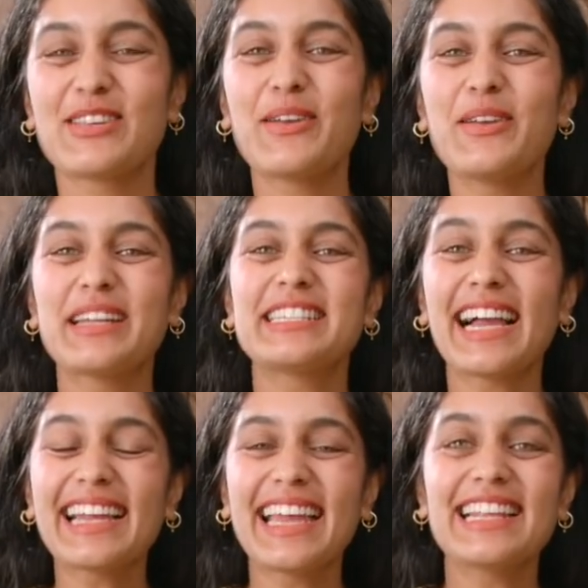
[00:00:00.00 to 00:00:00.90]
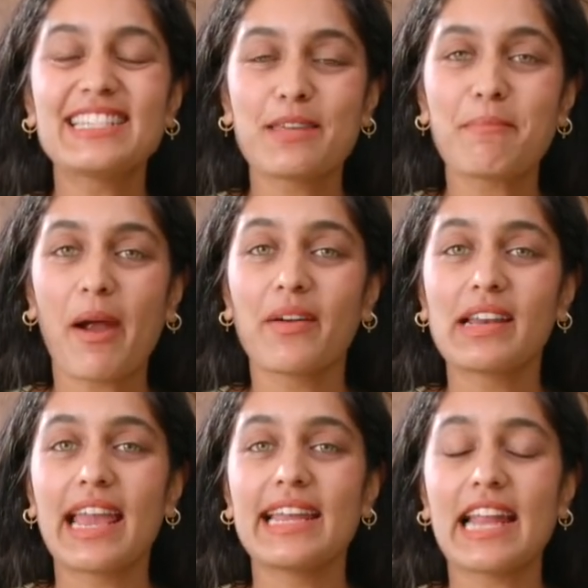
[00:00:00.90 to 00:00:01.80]
So you can dunk it into the
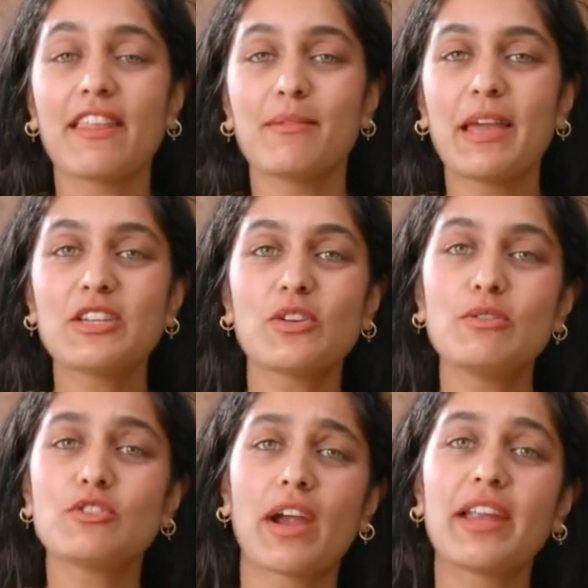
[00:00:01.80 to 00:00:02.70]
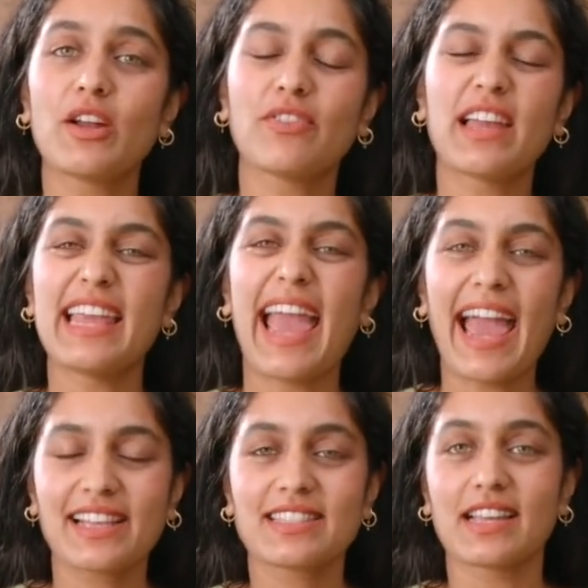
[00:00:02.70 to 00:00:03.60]
marinade and then make sure you drain off any
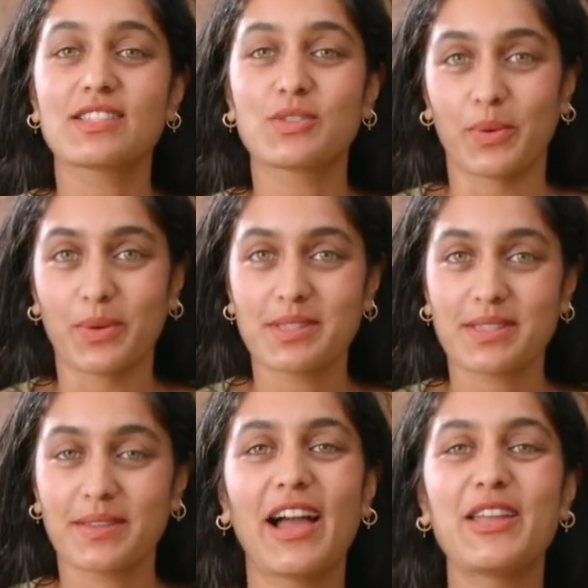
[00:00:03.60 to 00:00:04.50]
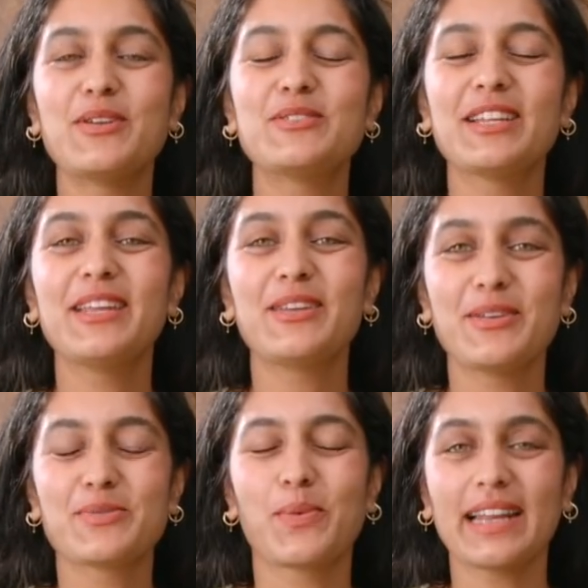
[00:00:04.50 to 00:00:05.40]
excess sauce. I usually
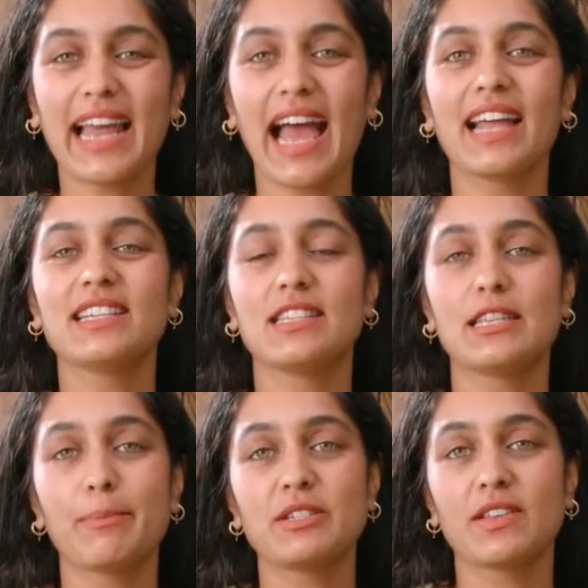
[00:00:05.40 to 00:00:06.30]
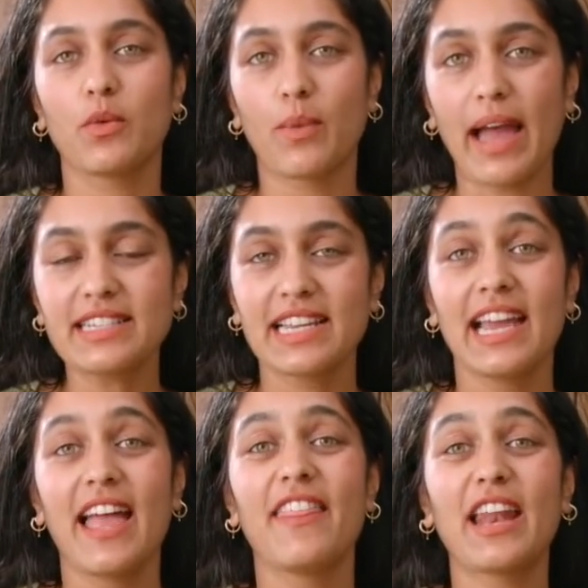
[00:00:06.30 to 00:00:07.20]
use one hand to dip into the wet,
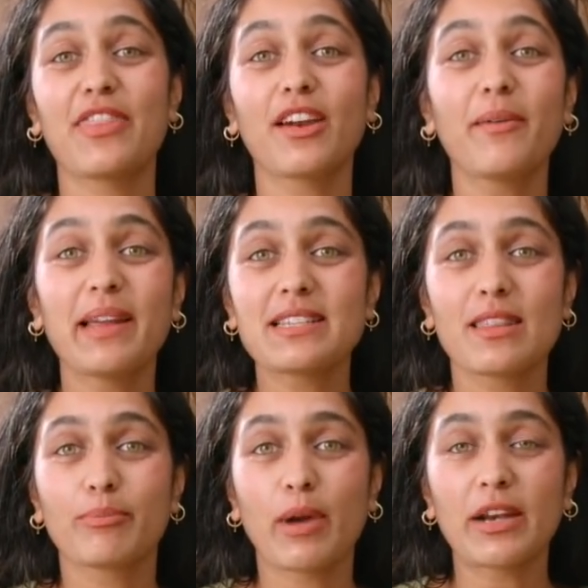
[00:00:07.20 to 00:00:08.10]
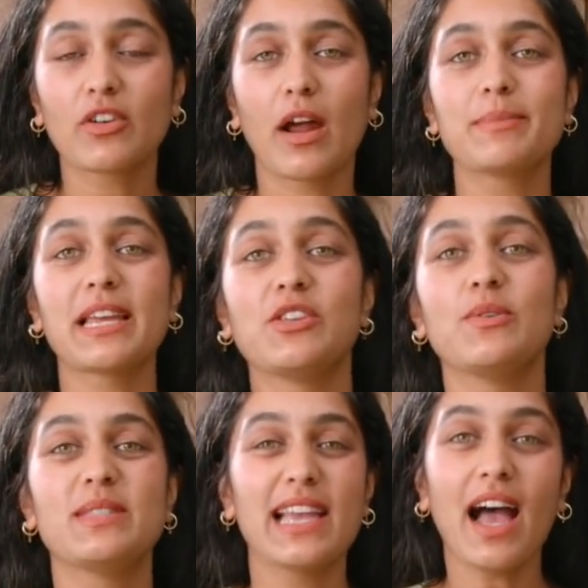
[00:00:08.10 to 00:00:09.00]
then I throw it into the breadcrumbs
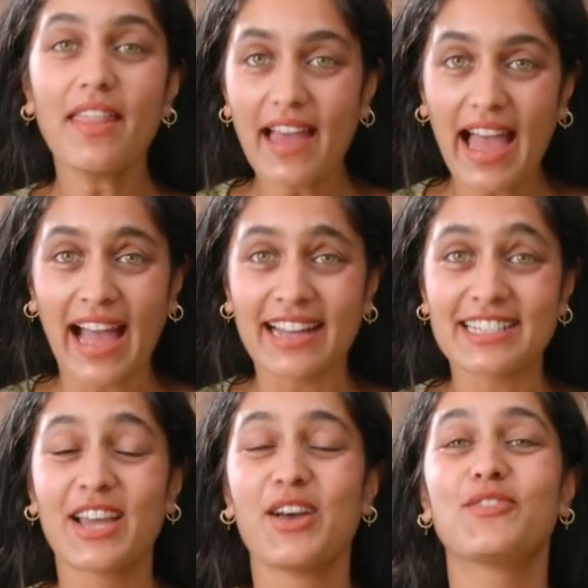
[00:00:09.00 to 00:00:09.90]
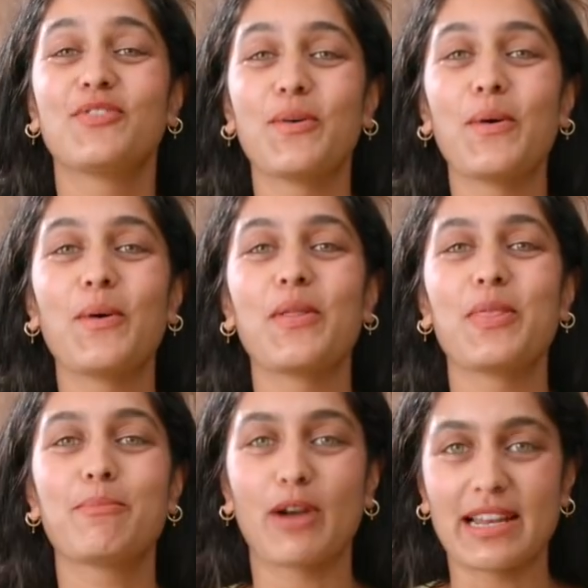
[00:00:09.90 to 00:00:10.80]
use the other hand for
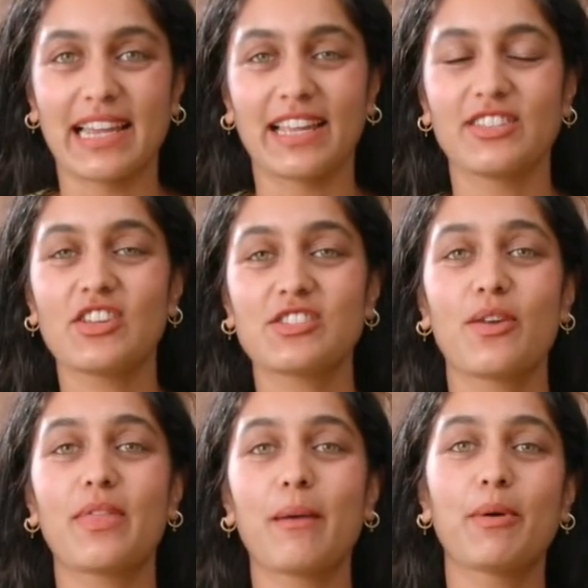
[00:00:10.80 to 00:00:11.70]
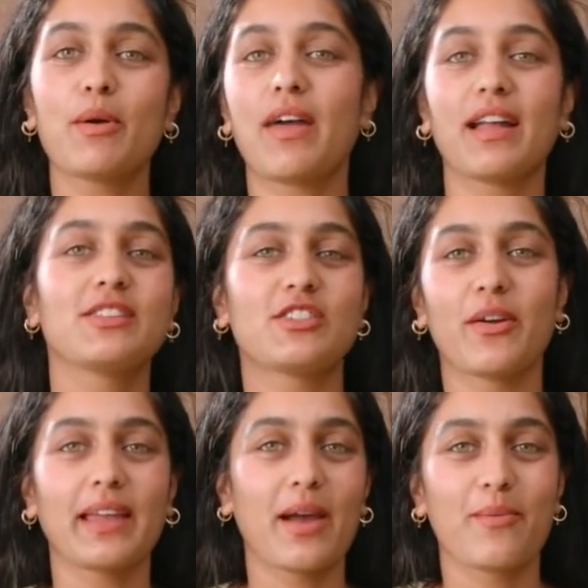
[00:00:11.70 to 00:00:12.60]
the breading, just so that both hands
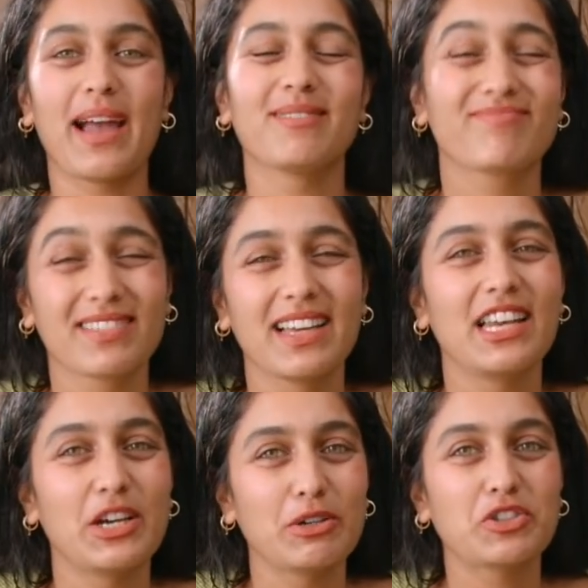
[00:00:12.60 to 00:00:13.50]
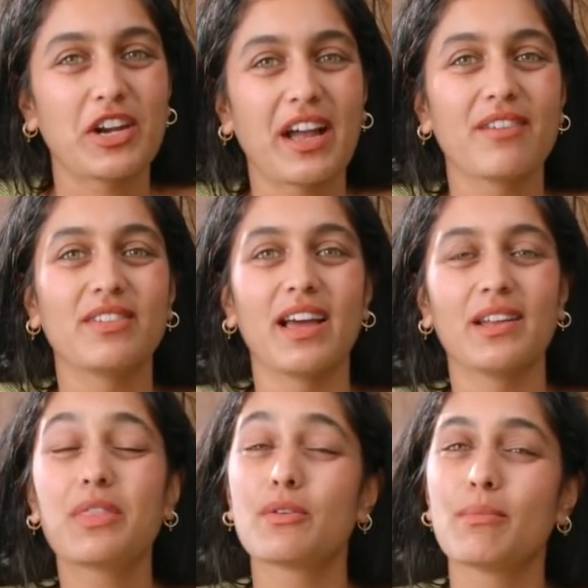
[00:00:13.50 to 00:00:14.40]
don't get wet. A little trick I've learned
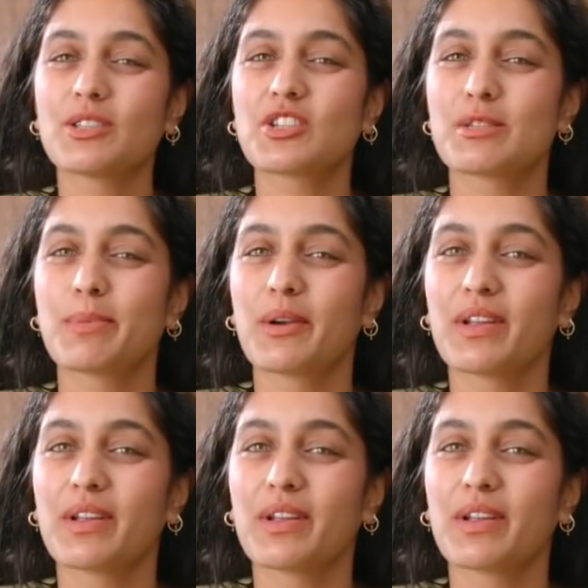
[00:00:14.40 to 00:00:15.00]
through much experience.